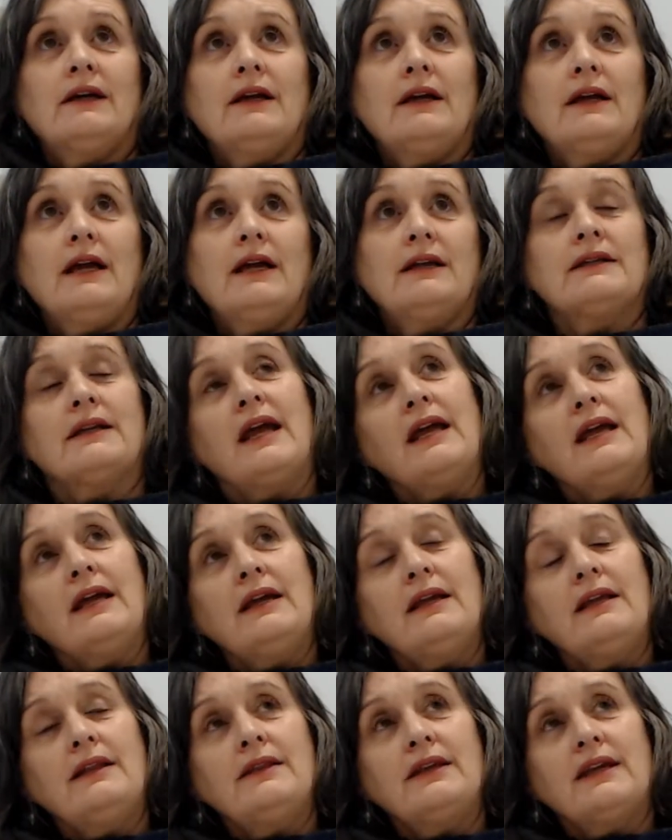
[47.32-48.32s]
and
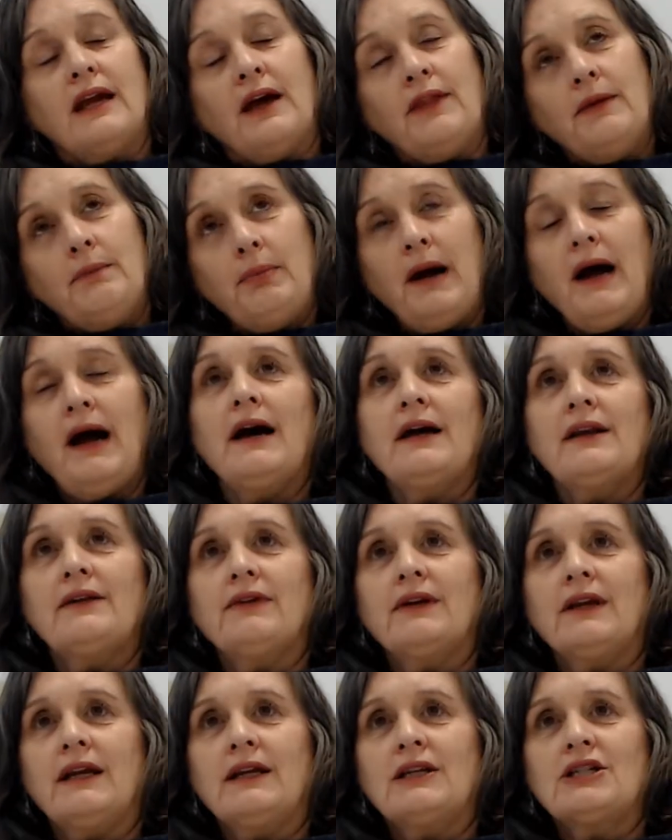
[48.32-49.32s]
the other part of
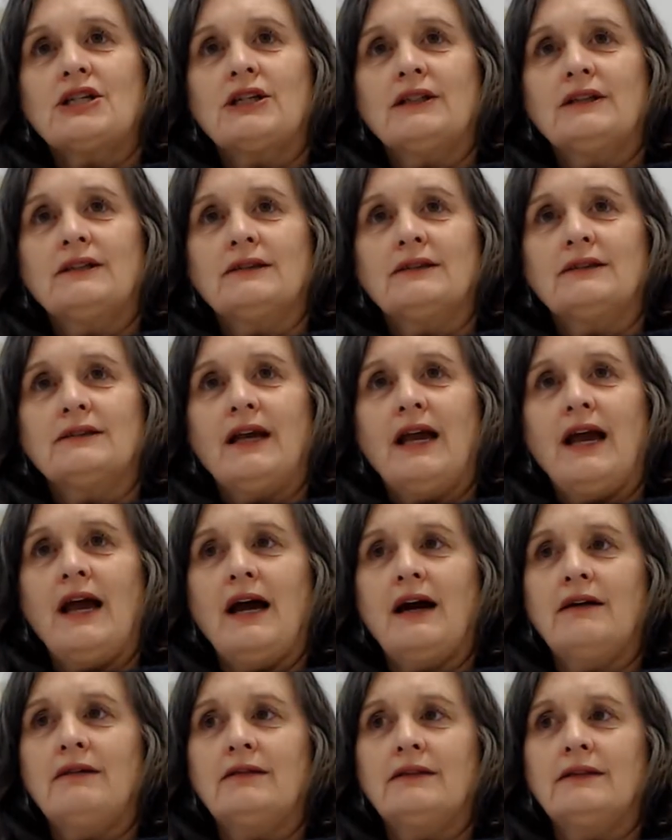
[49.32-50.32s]
it actually is,
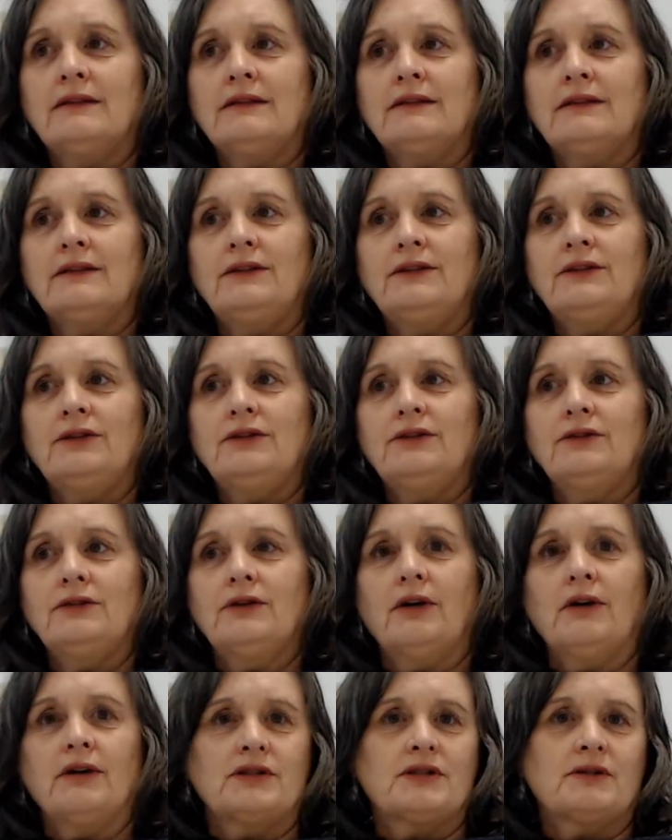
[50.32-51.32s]
how are you
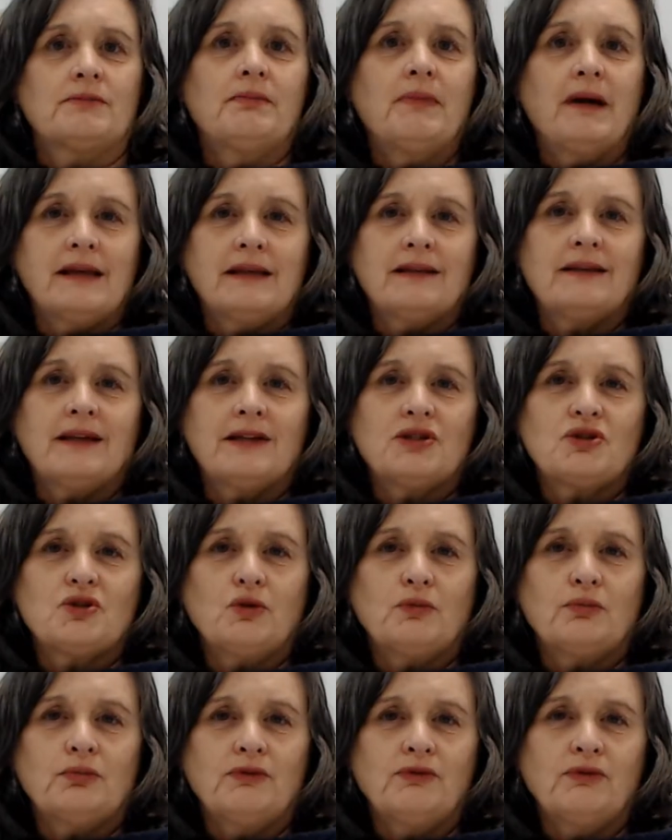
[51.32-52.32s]
going to make that job
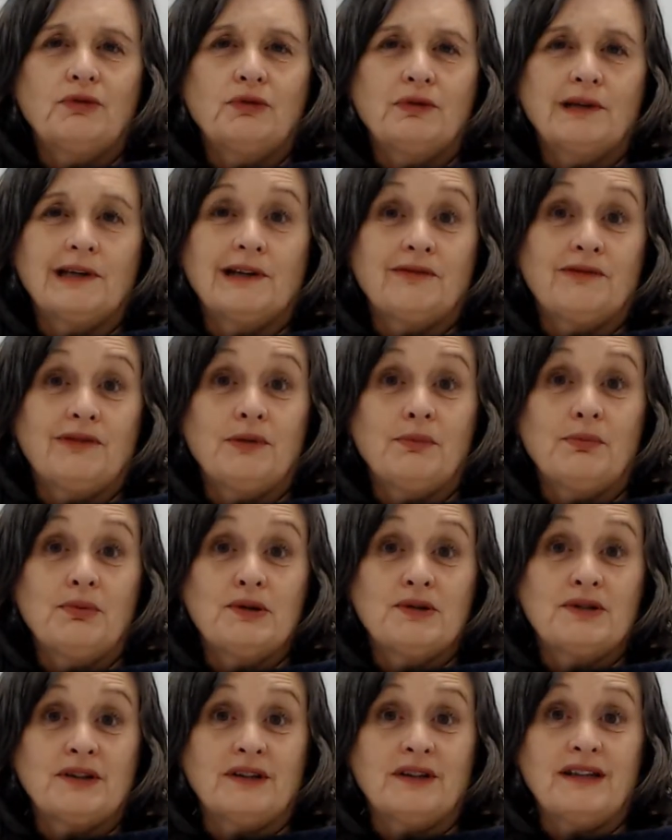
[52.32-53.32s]
rewarding for the
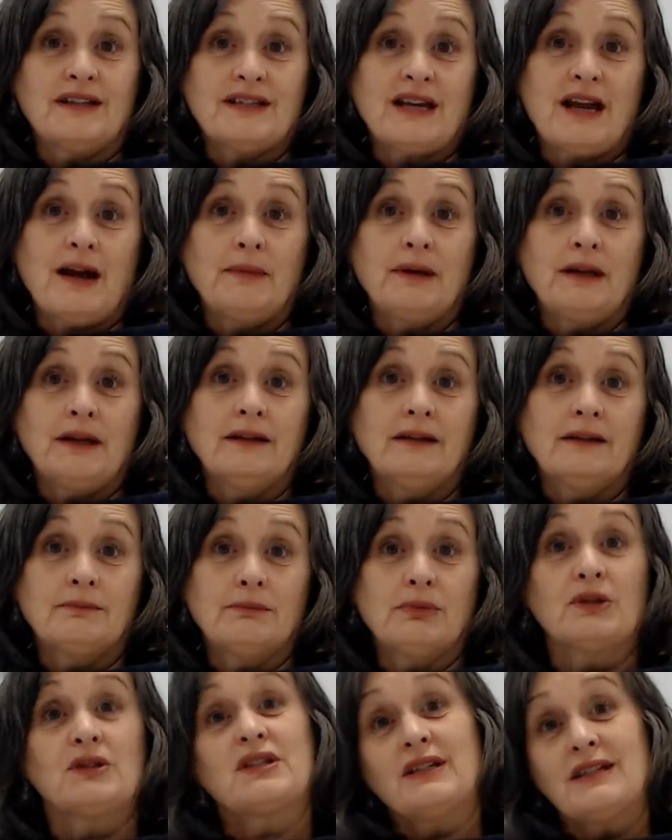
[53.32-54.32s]
person that's coming in?
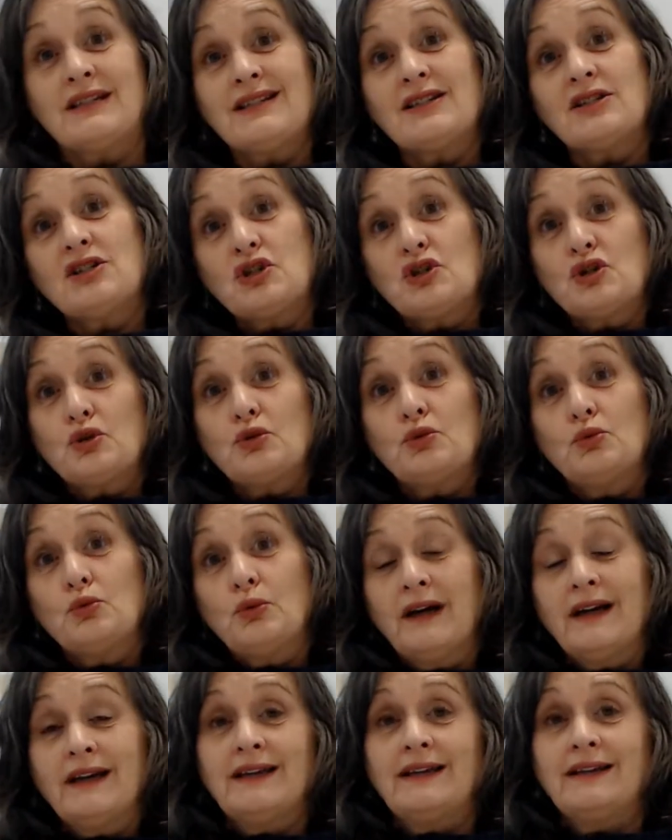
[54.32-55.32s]
Because it is a
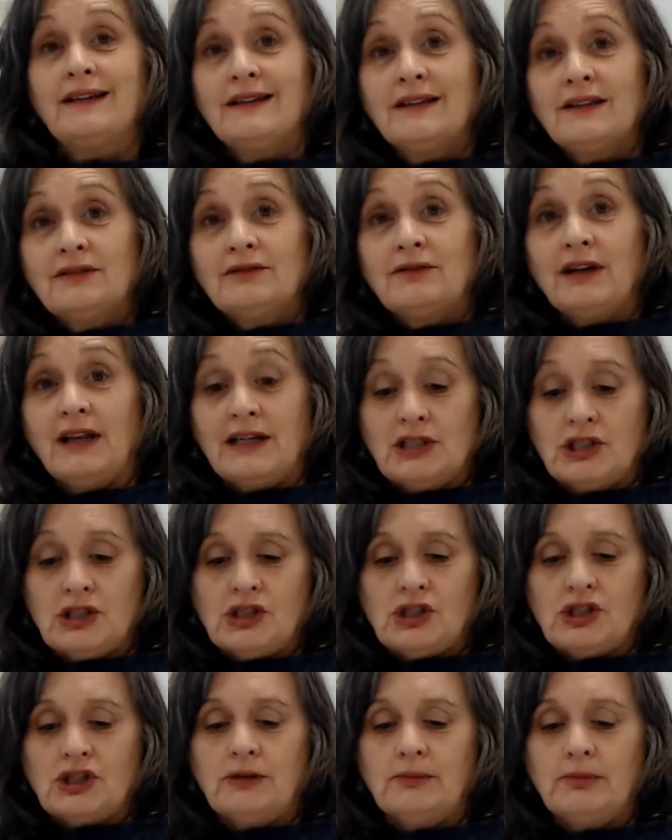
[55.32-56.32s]
two-way
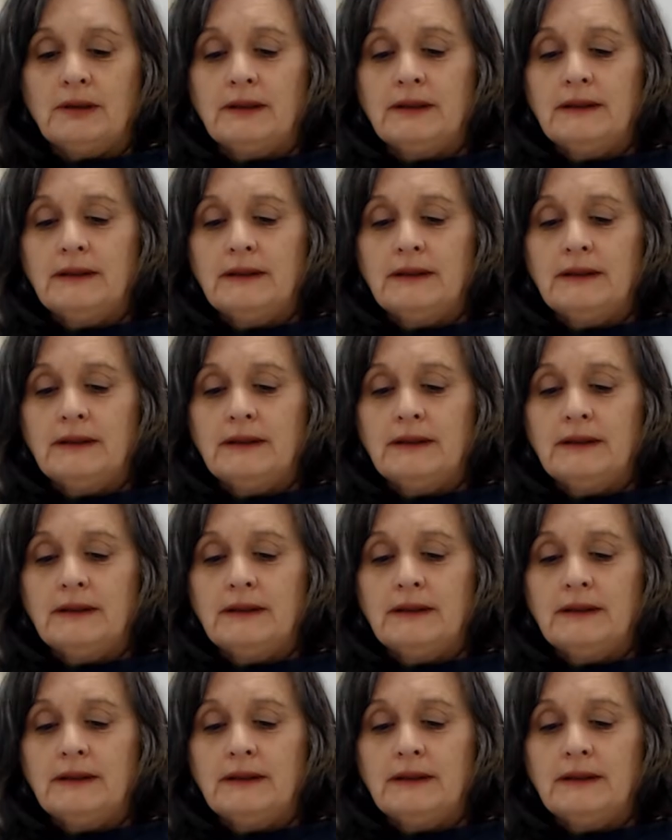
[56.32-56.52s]
relationship.